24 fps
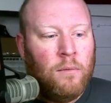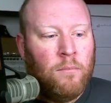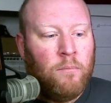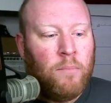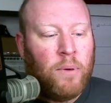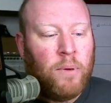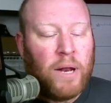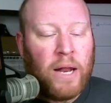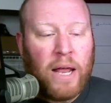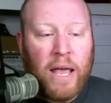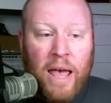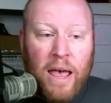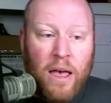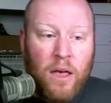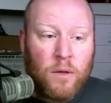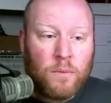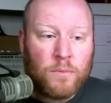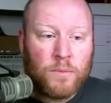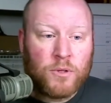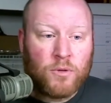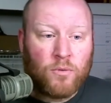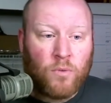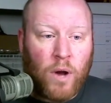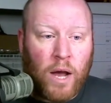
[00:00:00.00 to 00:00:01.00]
But it
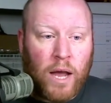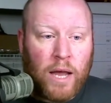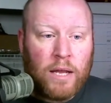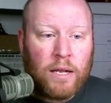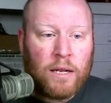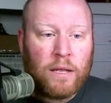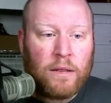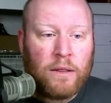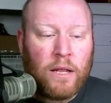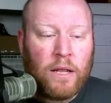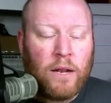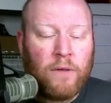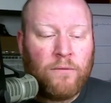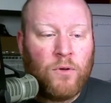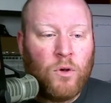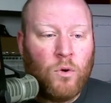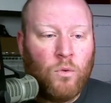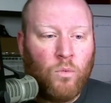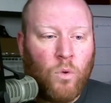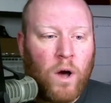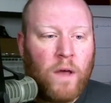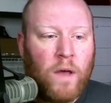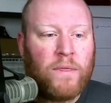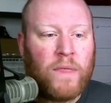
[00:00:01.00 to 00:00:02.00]
helps, right? And then if you
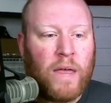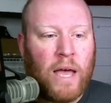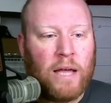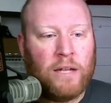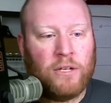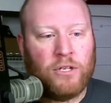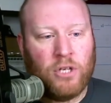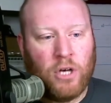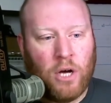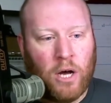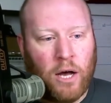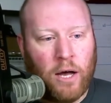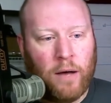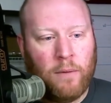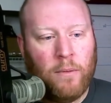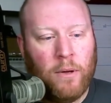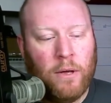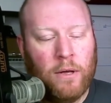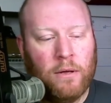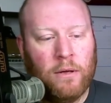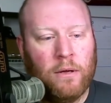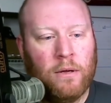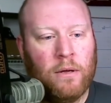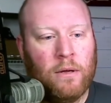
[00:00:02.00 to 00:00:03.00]
want that
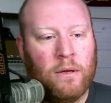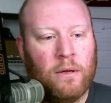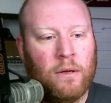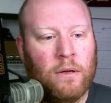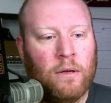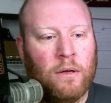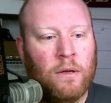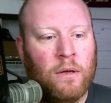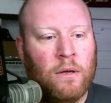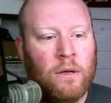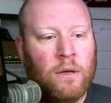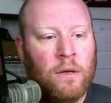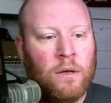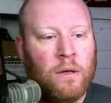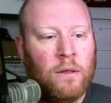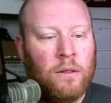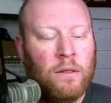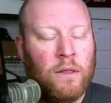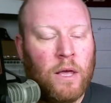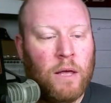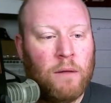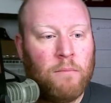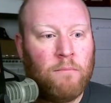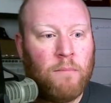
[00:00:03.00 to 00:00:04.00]
job,
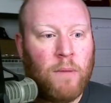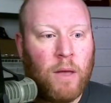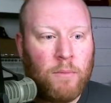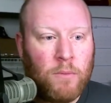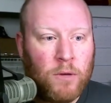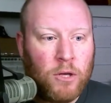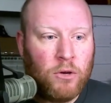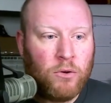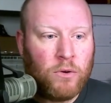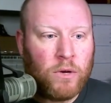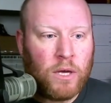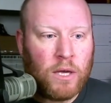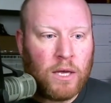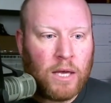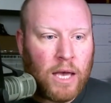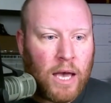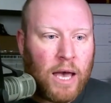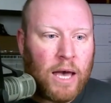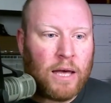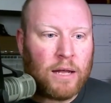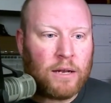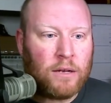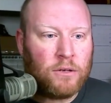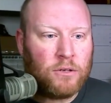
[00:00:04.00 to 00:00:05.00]
then maybe you can
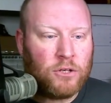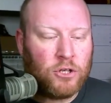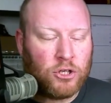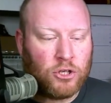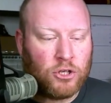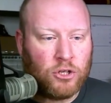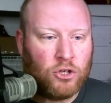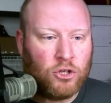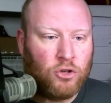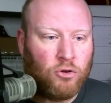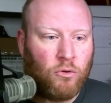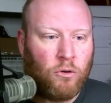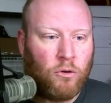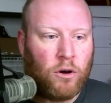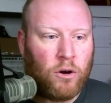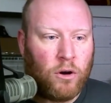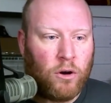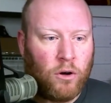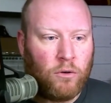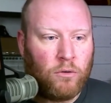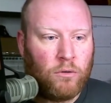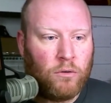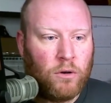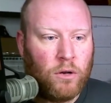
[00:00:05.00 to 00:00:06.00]
get just a short
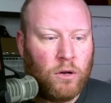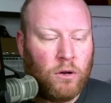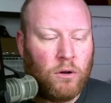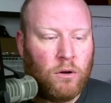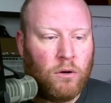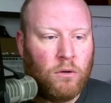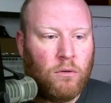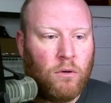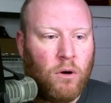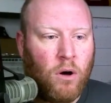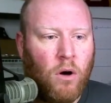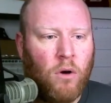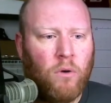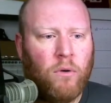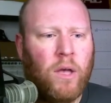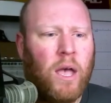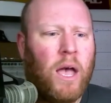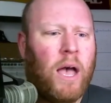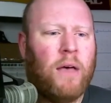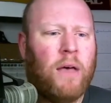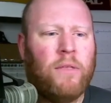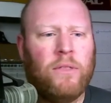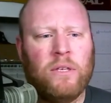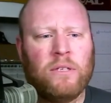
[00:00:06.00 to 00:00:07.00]
note, oh
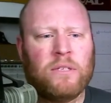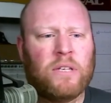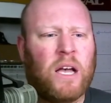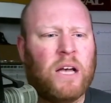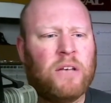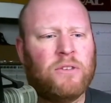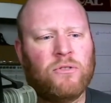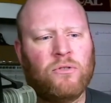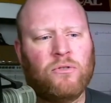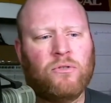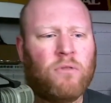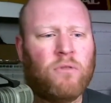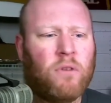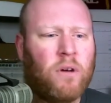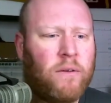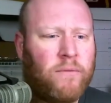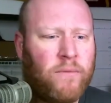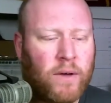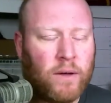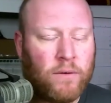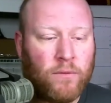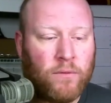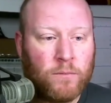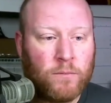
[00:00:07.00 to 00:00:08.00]
yeah, these guys are
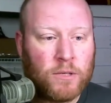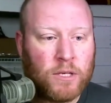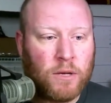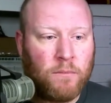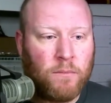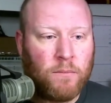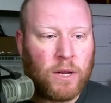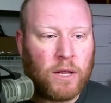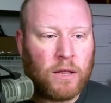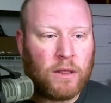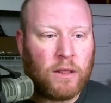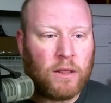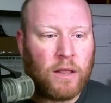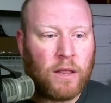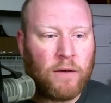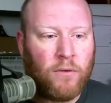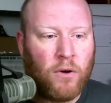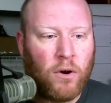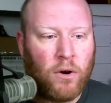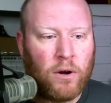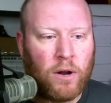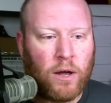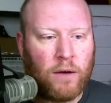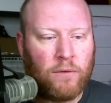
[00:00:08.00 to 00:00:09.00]
terrific, from somebody that they've
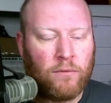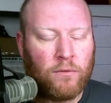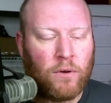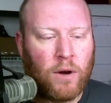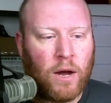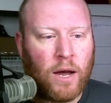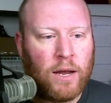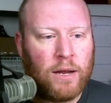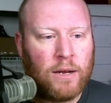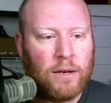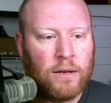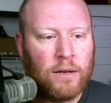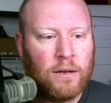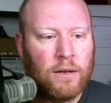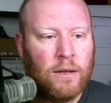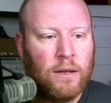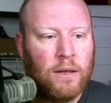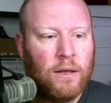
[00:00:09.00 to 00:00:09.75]
heard of, right?